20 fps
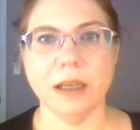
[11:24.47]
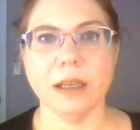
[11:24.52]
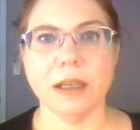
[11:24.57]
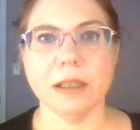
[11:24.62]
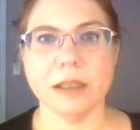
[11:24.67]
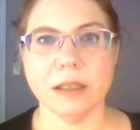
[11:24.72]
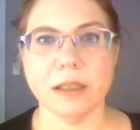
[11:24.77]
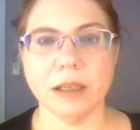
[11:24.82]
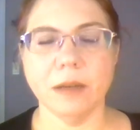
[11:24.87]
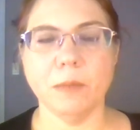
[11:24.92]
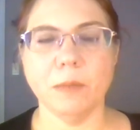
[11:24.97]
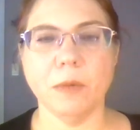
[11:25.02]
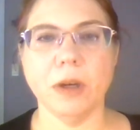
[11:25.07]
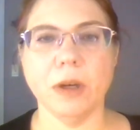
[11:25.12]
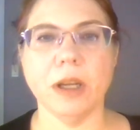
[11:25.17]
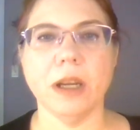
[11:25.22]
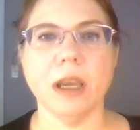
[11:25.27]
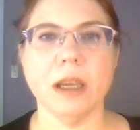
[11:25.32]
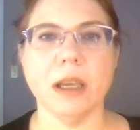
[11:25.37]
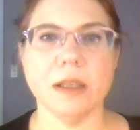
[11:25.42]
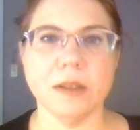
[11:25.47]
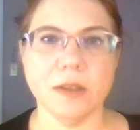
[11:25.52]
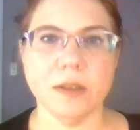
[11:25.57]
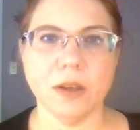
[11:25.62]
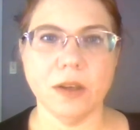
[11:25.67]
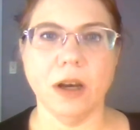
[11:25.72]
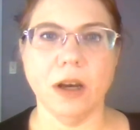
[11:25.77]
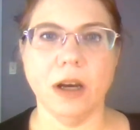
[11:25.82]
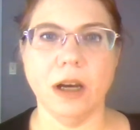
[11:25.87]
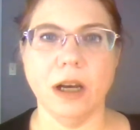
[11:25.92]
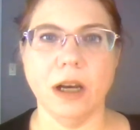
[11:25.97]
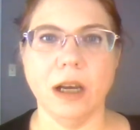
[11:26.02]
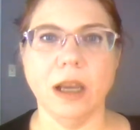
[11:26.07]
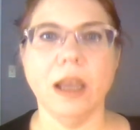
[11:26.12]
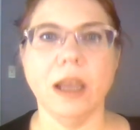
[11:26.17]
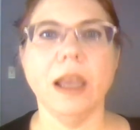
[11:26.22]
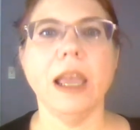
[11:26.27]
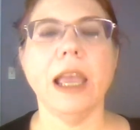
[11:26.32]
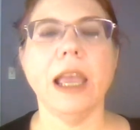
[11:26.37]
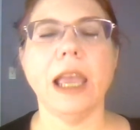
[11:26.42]
Someone saw
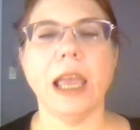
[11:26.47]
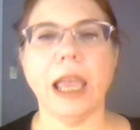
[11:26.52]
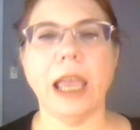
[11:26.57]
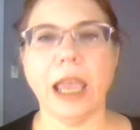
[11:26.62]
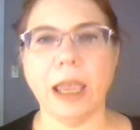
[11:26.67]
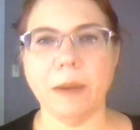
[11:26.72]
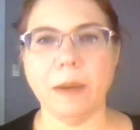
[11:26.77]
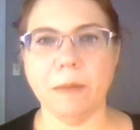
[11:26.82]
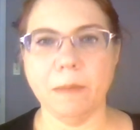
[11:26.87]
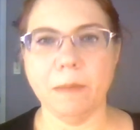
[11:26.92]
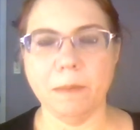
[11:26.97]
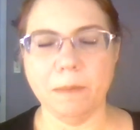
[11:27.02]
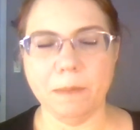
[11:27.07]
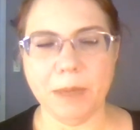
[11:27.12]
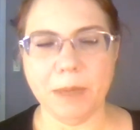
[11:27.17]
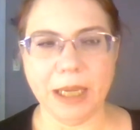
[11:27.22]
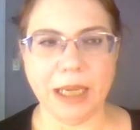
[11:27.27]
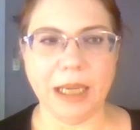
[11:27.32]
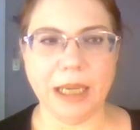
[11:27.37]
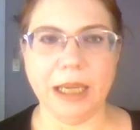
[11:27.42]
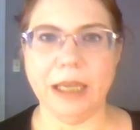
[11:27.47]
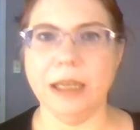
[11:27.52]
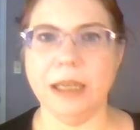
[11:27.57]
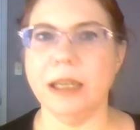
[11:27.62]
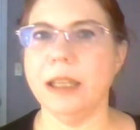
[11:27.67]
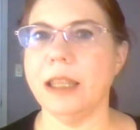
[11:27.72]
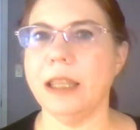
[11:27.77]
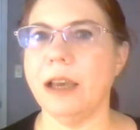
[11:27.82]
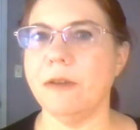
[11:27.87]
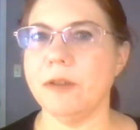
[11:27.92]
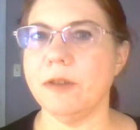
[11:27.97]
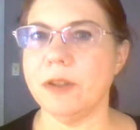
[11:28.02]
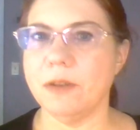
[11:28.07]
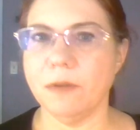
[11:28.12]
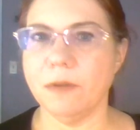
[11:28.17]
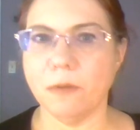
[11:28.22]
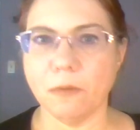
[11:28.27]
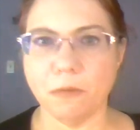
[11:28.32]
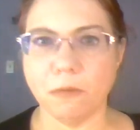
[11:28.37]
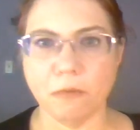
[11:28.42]
a being that was
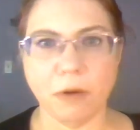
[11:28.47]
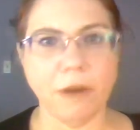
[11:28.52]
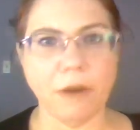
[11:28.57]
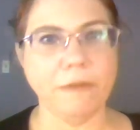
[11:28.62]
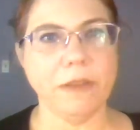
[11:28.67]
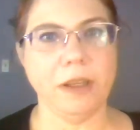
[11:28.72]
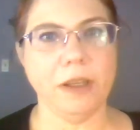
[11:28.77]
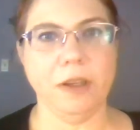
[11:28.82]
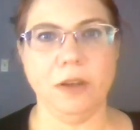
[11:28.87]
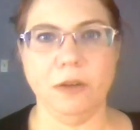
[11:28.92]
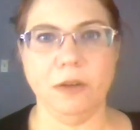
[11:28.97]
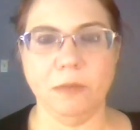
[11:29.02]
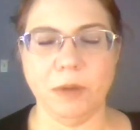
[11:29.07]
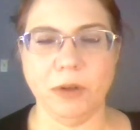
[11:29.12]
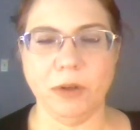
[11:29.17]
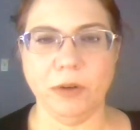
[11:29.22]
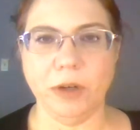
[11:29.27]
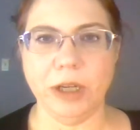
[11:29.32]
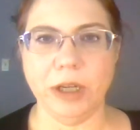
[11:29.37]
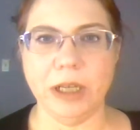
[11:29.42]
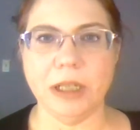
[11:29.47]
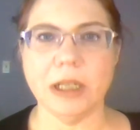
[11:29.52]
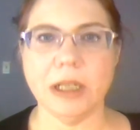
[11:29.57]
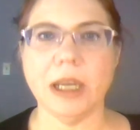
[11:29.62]
roughly humanoid